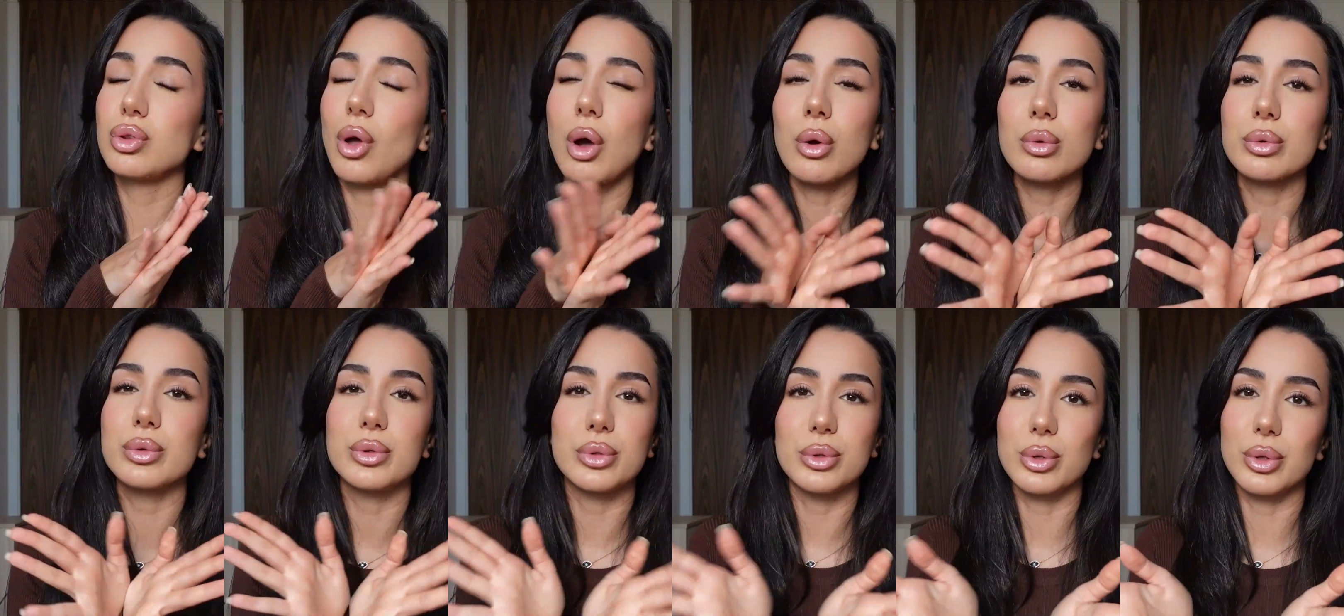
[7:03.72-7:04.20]

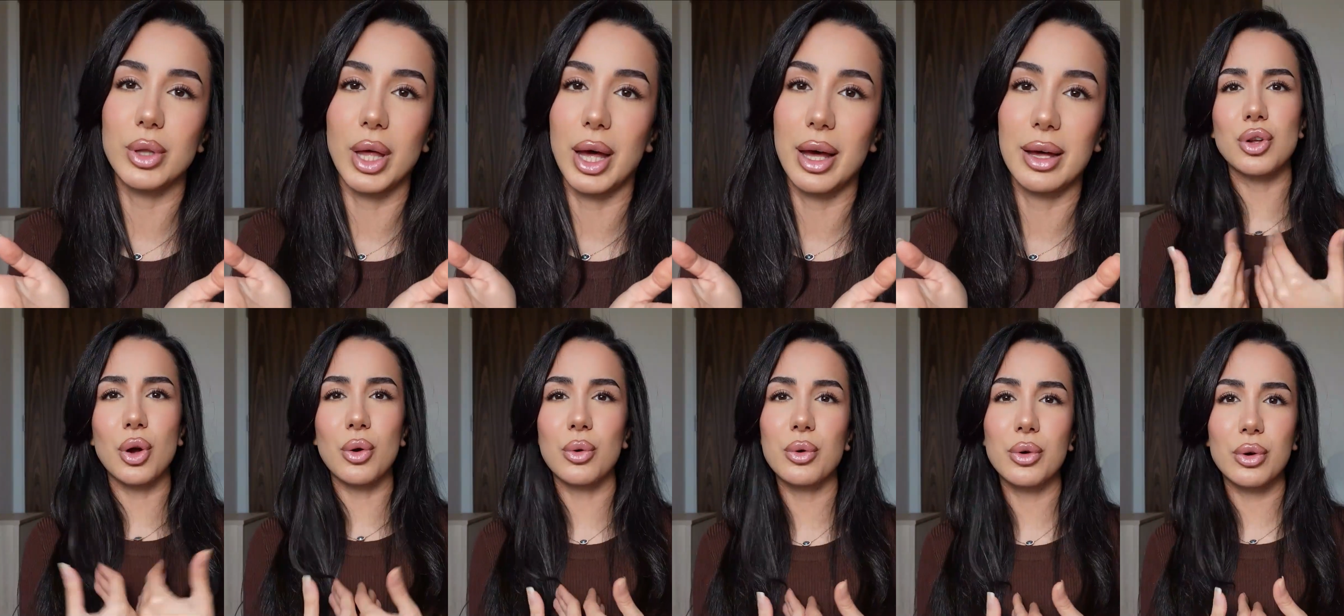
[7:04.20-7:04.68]
Don't do that.
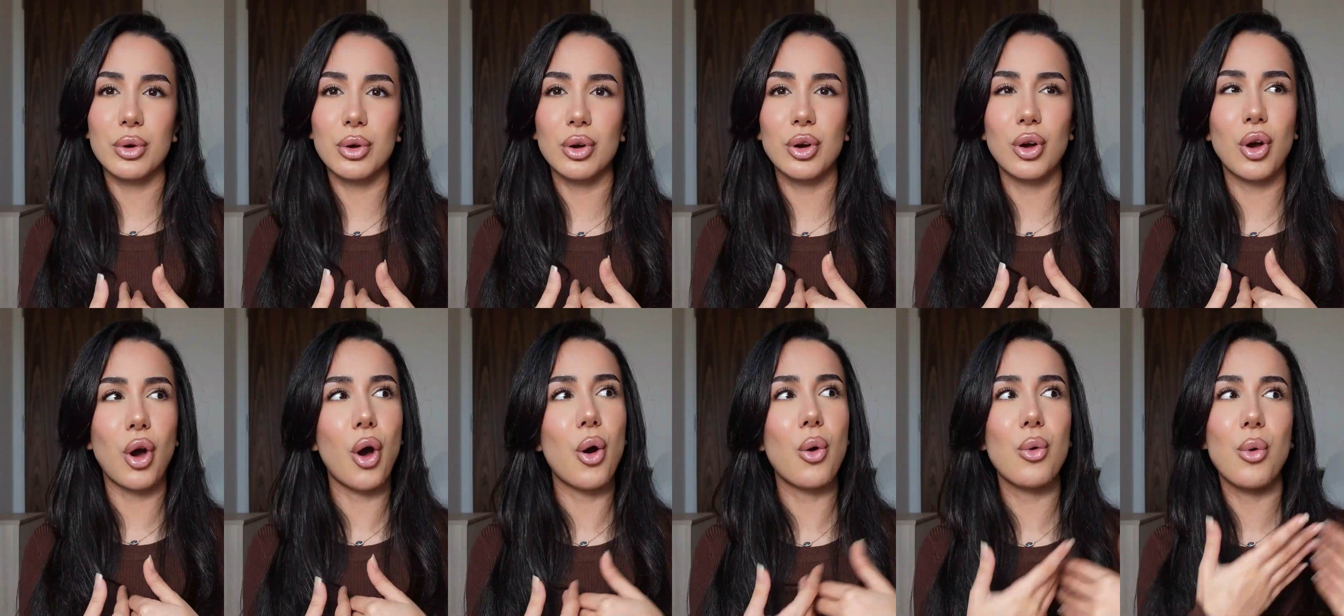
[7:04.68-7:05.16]
Don't
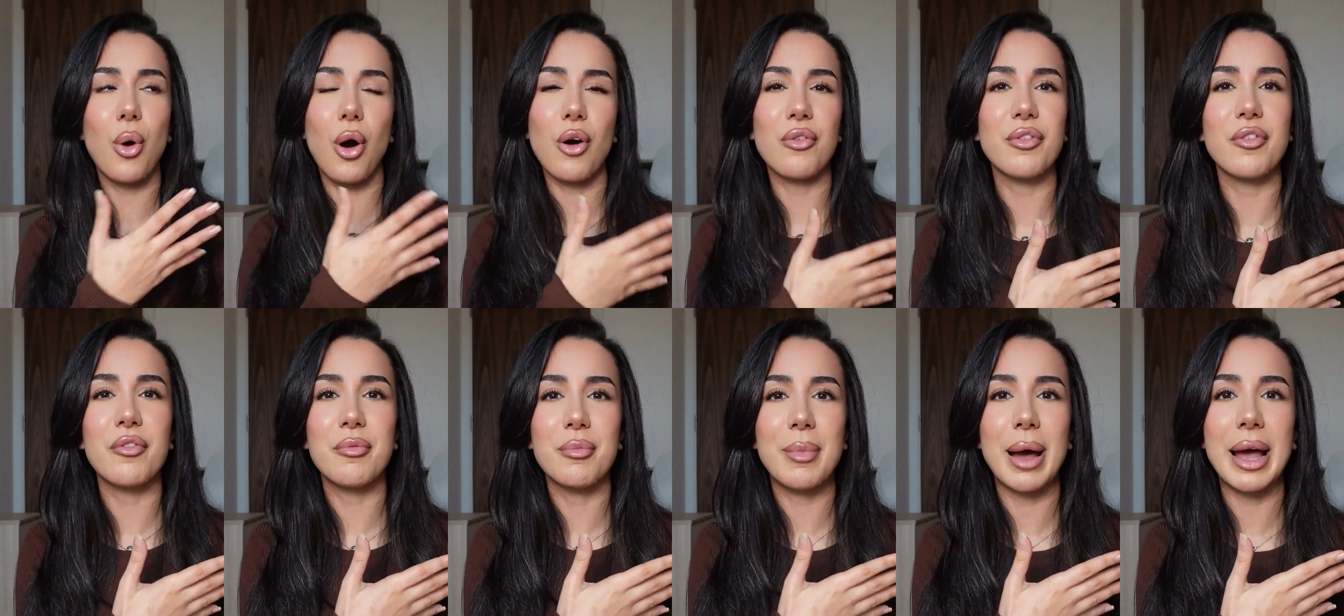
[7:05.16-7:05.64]
go
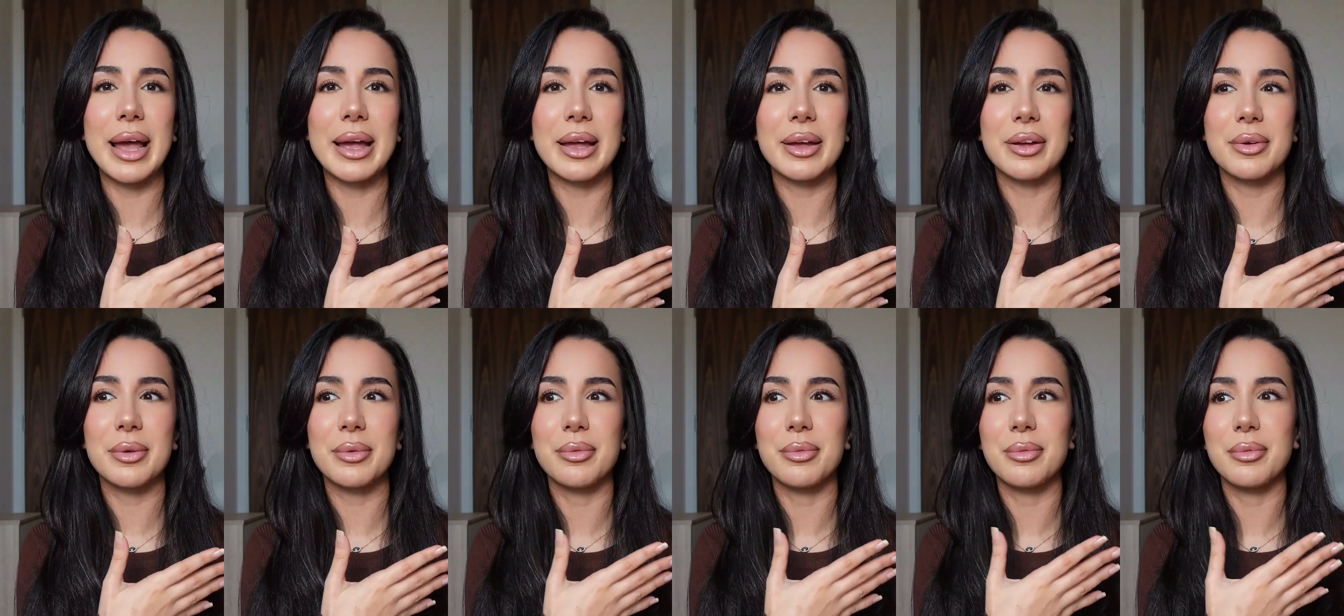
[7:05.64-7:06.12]
off of
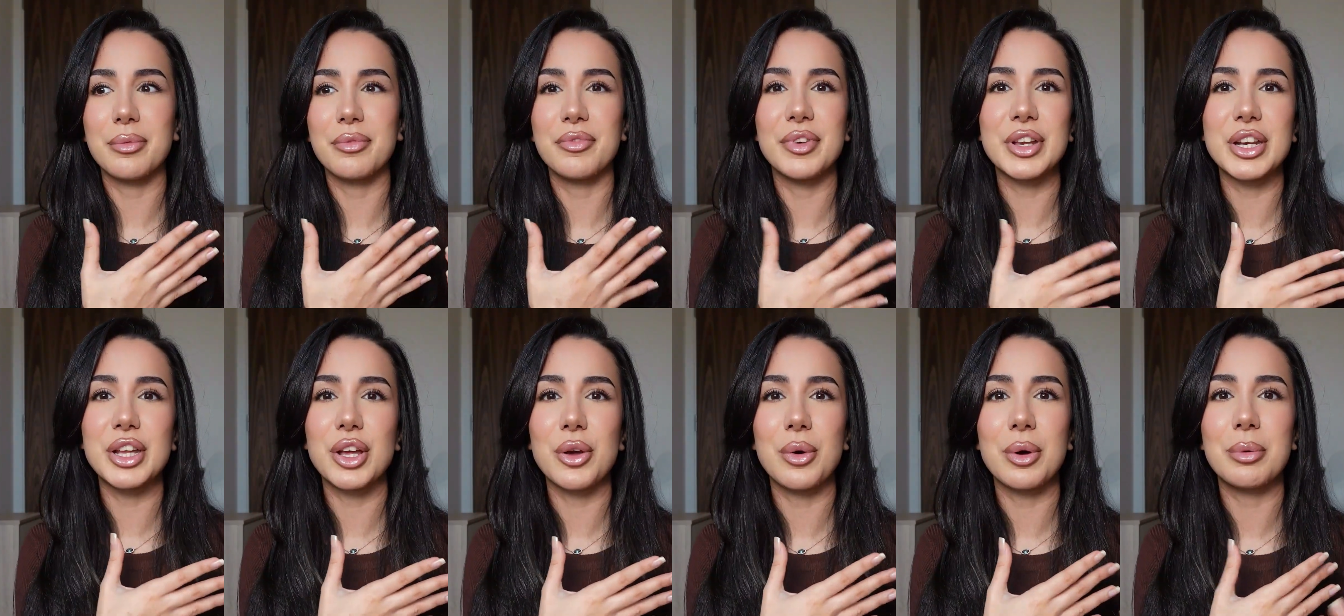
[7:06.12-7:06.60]
my
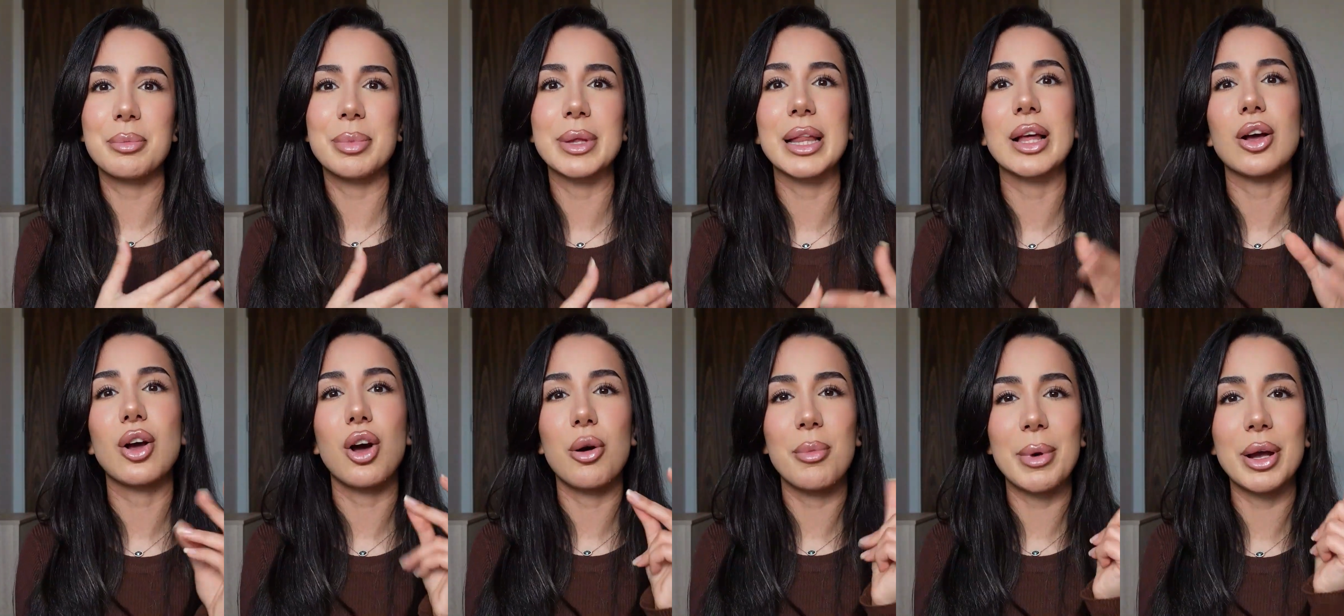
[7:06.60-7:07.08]
video and be
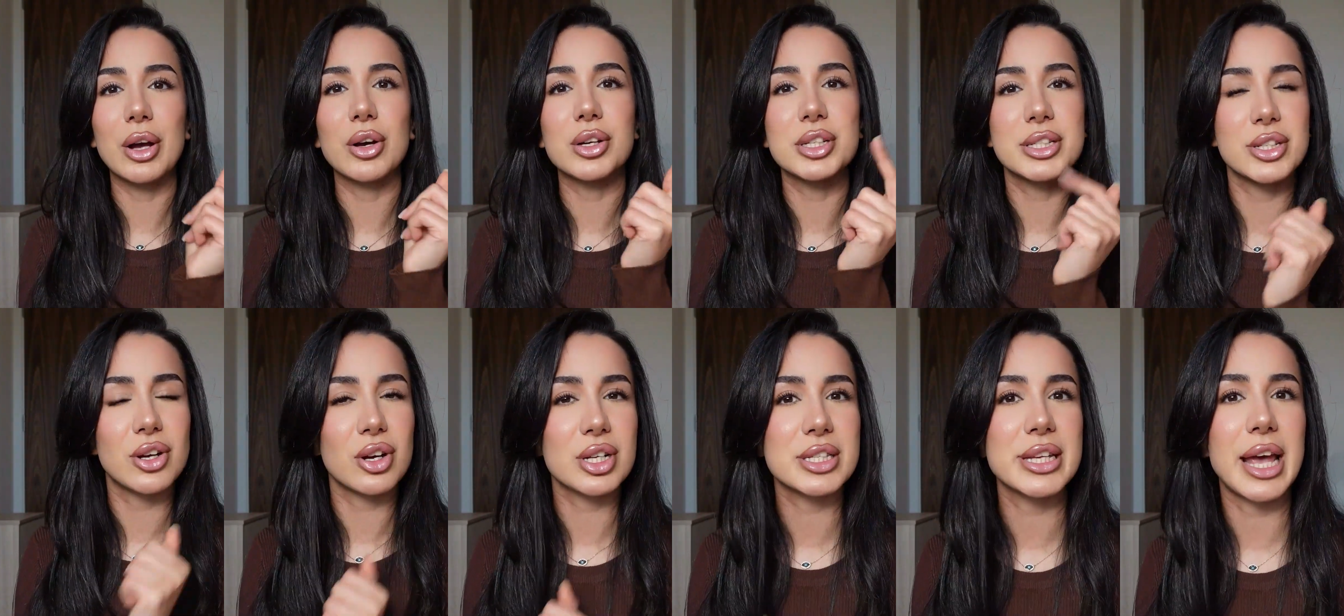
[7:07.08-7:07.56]
like, oh my god,
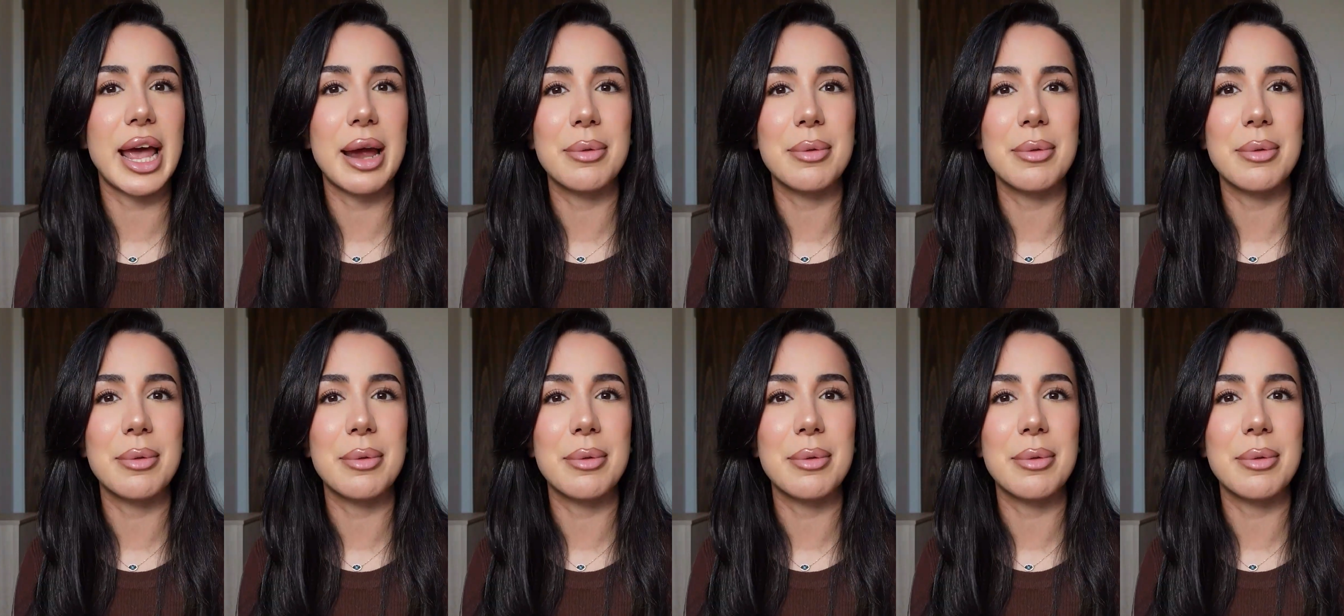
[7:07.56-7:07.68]
Dr.